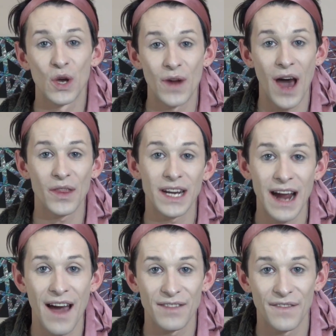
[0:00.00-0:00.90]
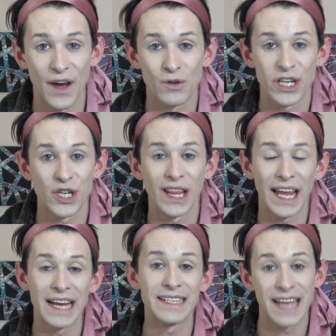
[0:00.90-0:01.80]
so now that I have the foundation
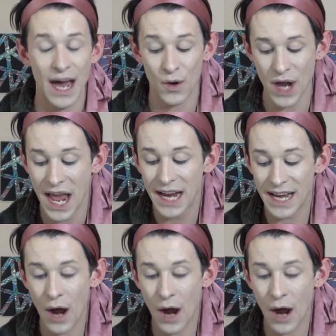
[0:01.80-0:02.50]
laid down,